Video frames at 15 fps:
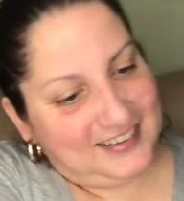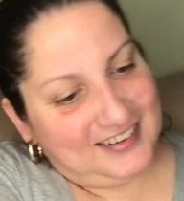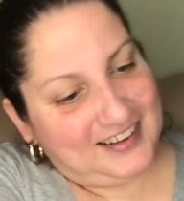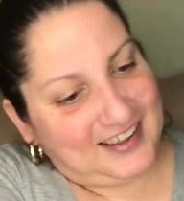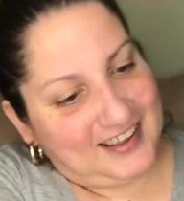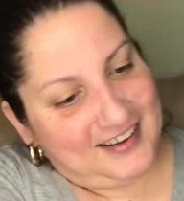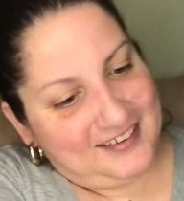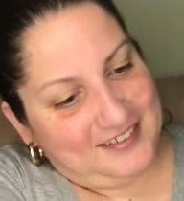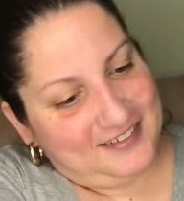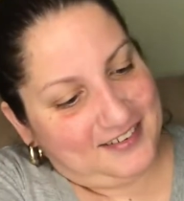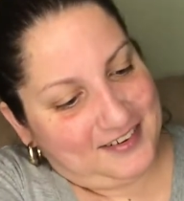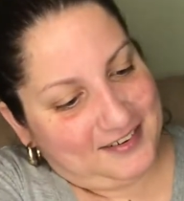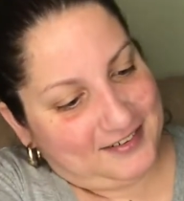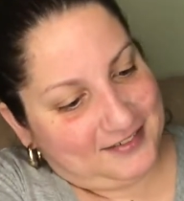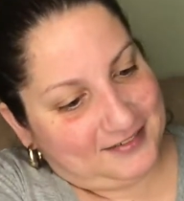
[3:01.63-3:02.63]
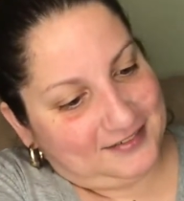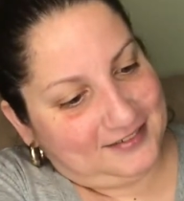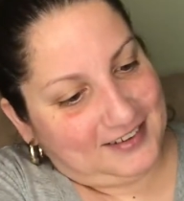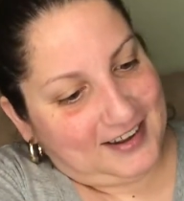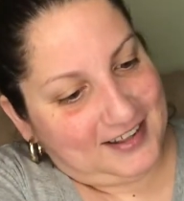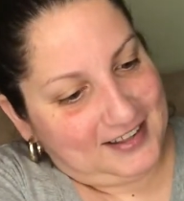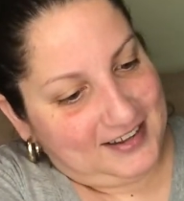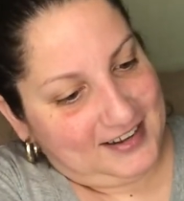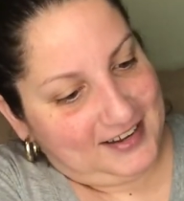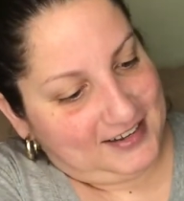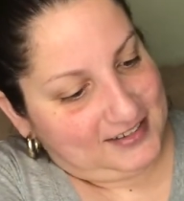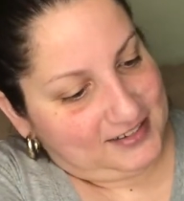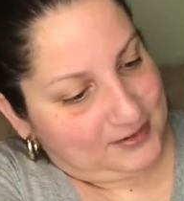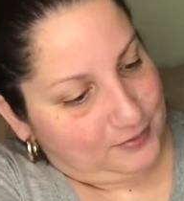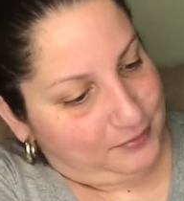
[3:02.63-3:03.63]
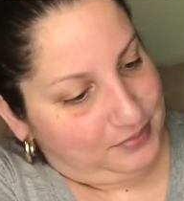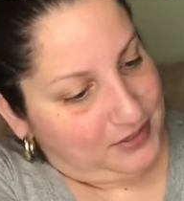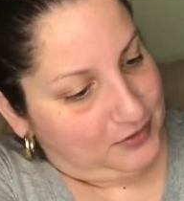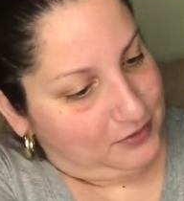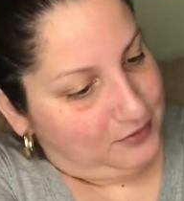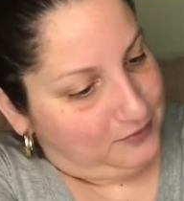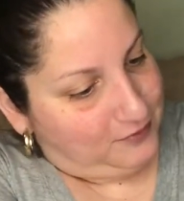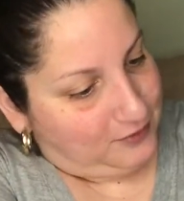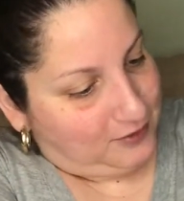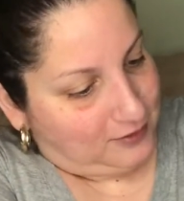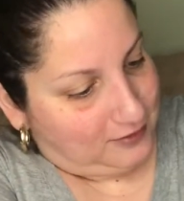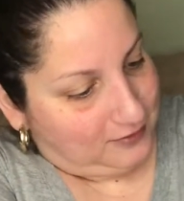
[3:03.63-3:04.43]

I don't know. I think he's so beautiful.